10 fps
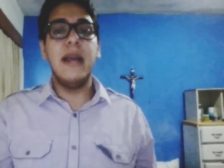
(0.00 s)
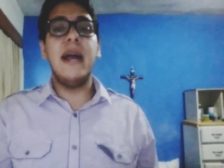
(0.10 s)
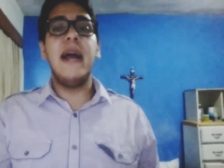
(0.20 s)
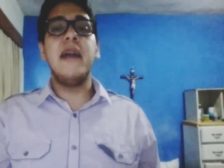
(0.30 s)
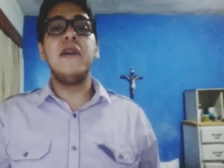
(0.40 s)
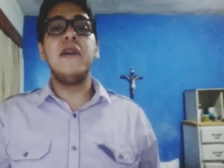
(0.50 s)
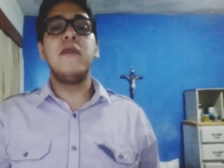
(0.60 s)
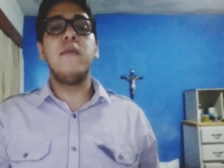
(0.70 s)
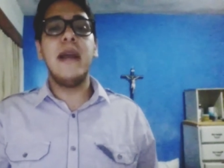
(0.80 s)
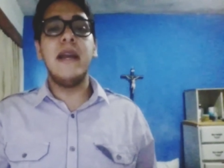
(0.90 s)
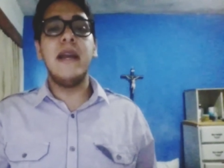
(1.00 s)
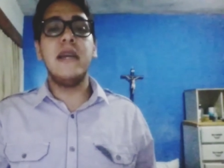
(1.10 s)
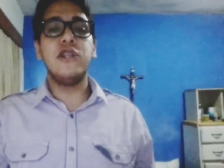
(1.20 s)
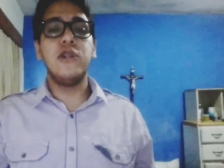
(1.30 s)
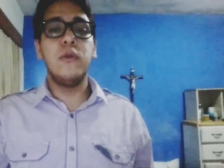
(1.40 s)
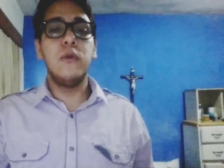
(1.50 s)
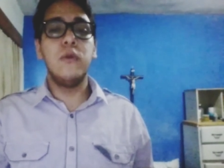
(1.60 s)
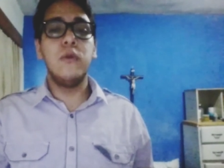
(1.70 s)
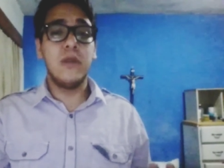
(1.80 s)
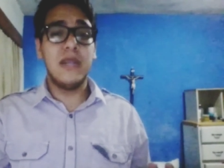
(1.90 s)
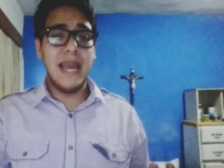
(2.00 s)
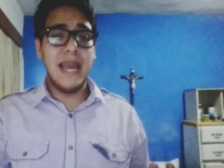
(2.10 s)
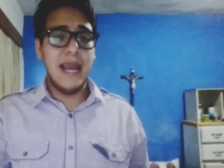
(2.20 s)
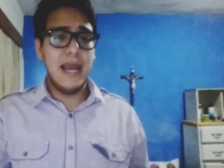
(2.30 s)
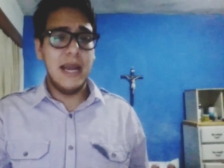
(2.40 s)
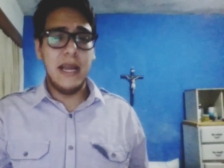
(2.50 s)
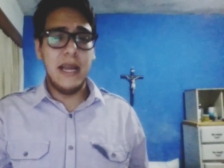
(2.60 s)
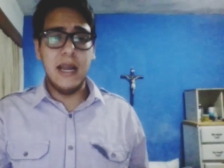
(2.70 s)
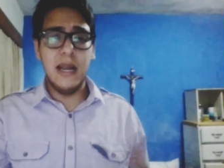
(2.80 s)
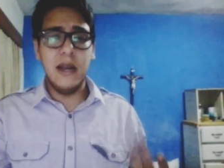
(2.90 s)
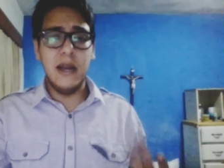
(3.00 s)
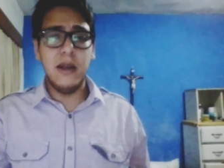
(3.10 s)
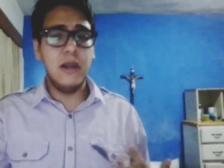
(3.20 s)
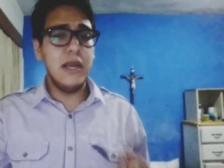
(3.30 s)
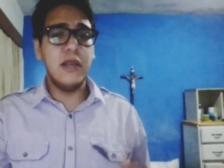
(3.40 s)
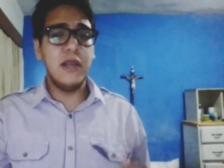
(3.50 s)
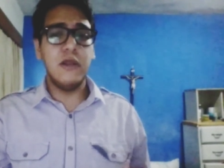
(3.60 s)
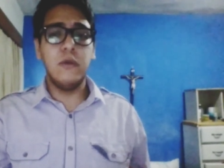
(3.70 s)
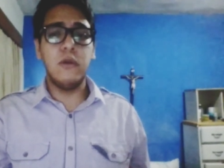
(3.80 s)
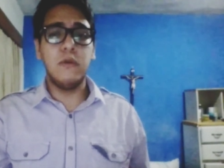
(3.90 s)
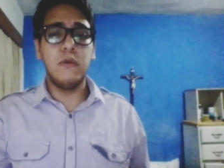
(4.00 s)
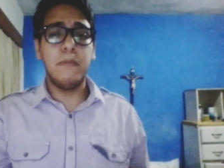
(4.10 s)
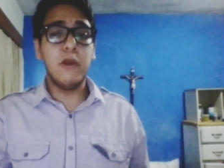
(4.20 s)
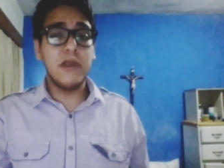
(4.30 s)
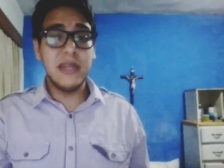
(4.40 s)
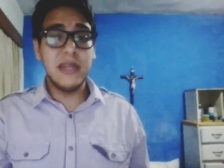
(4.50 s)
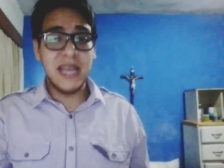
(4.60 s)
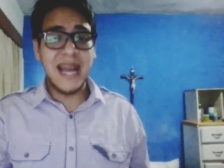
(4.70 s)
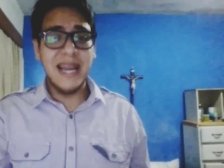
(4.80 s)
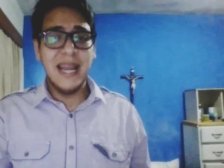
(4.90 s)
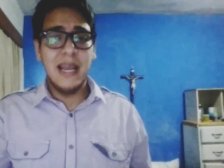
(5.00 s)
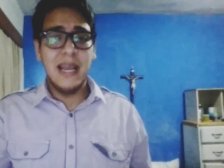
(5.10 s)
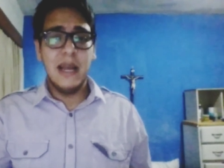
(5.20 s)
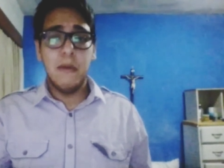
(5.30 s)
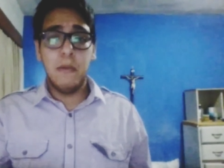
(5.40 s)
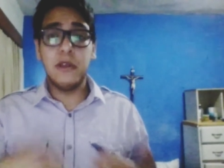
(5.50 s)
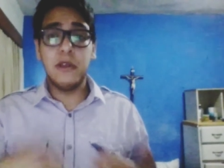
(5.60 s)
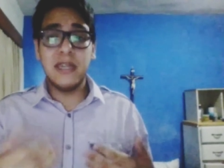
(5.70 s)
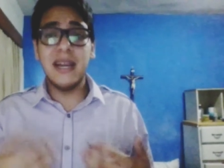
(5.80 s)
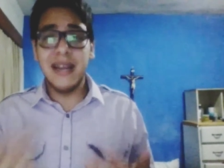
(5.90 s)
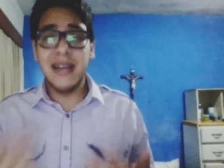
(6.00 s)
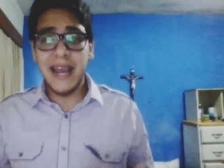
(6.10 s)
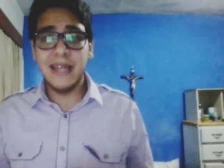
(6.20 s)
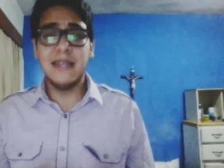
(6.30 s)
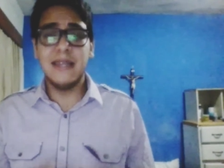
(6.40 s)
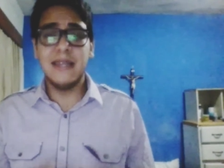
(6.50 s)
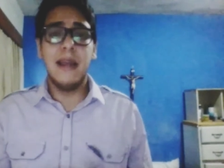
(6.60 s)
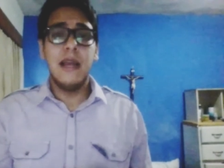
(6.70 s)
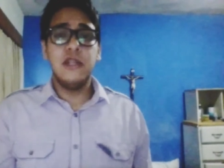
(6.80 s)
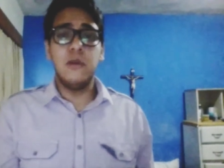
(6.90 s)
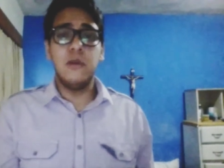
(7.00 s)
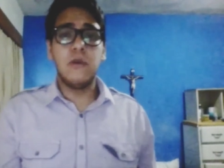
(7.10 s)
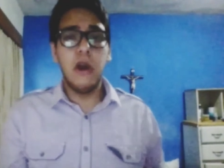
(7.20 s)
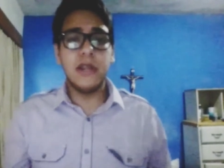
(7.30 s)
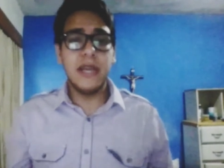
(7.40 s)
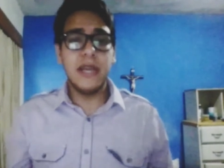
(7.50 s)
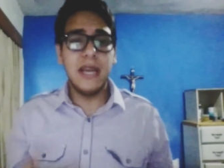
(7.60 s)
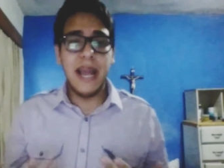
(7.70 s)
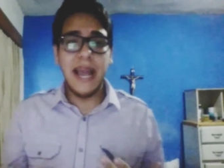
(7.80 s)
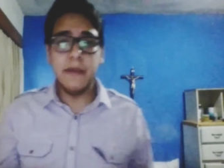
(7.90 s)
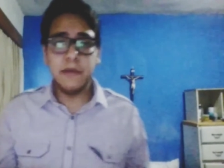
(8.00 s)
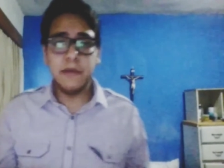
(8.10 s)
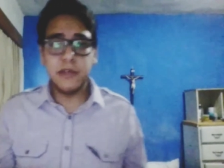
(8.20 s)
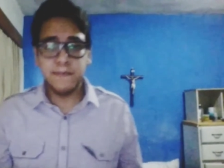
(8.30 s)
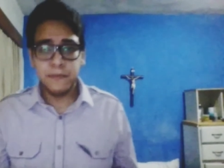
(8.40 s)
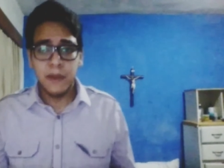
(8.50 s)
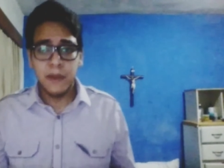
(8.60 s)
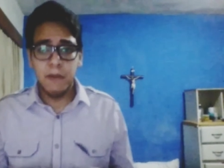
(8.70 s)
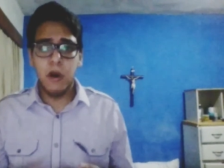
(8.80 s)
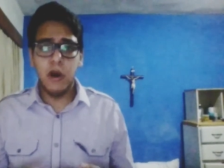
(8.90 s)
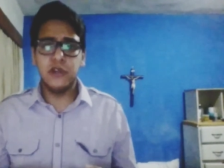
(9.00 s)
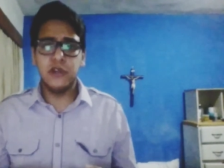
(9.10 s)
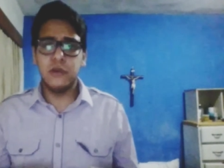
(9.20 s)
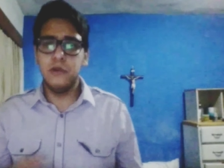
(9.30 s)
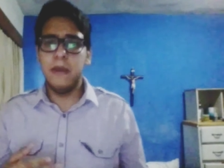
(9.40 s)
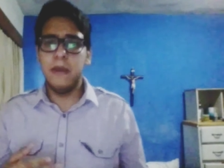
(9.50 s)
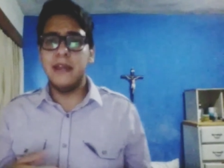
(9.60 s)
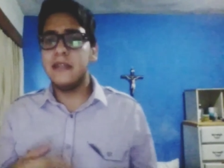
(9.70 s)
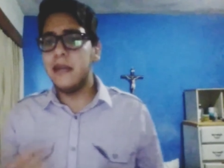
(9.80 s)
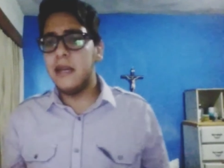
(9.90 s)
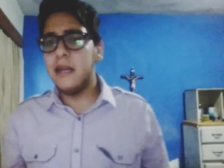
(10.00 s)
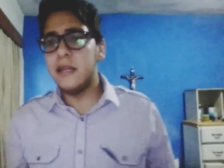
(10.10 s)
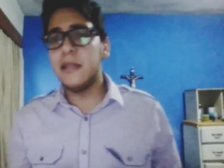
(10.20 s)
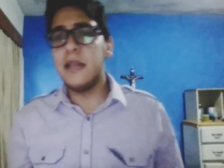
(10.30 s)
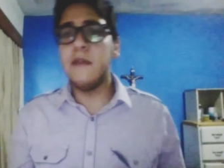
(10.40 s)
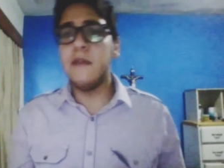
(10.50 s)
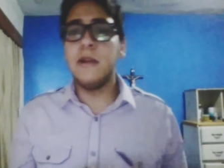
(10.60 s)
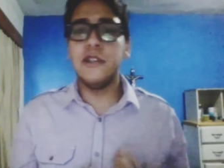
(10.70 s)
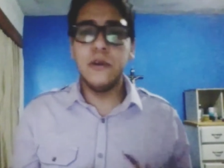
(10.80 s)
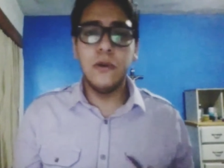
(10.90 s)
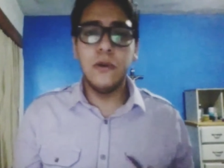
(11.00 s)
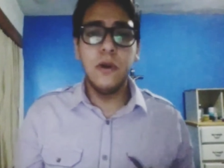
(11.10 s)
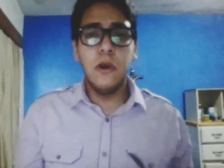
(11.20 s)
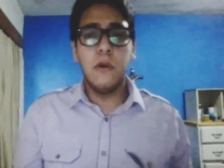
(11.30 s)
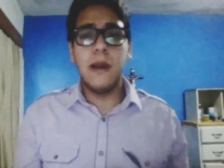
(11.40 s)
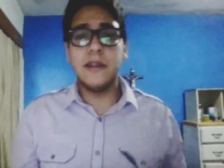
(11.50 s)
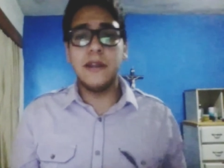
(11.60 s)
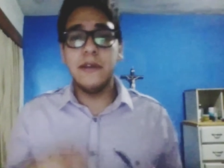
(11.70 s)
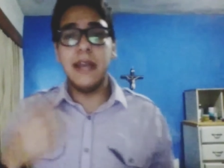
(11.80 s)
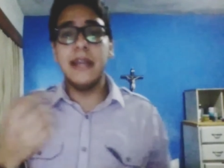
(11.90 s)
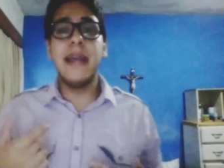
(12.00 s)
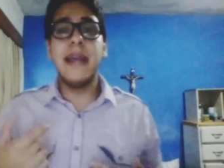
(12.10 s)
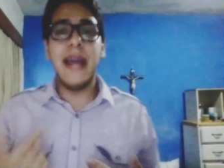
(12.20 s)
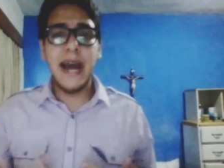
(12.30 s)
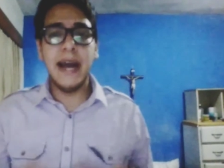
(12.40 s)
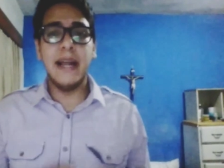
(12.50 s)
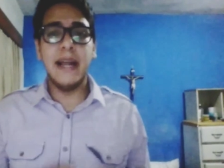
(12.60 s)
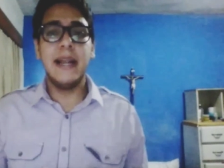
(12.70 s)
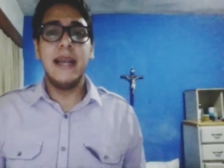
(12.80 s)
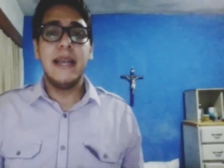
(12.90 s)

I when you tell either potential potential clients your clothing lives much to be different, they will you wait in there